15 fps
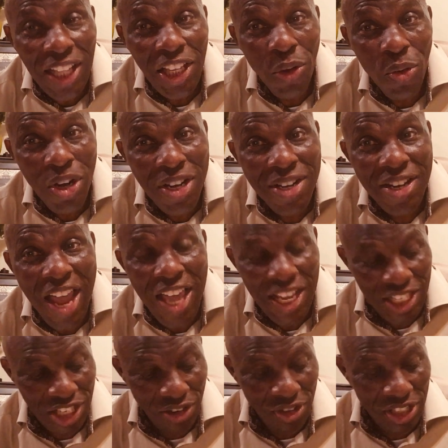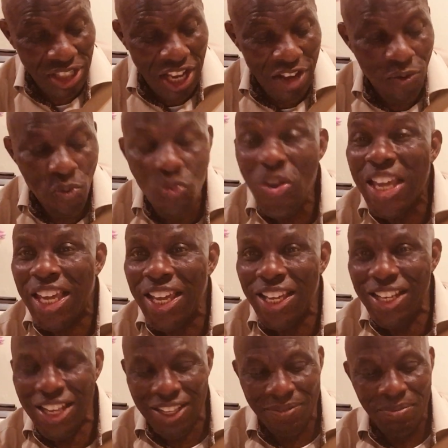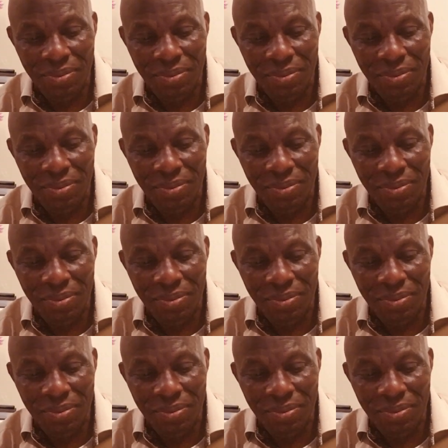they were dangerous and wicked?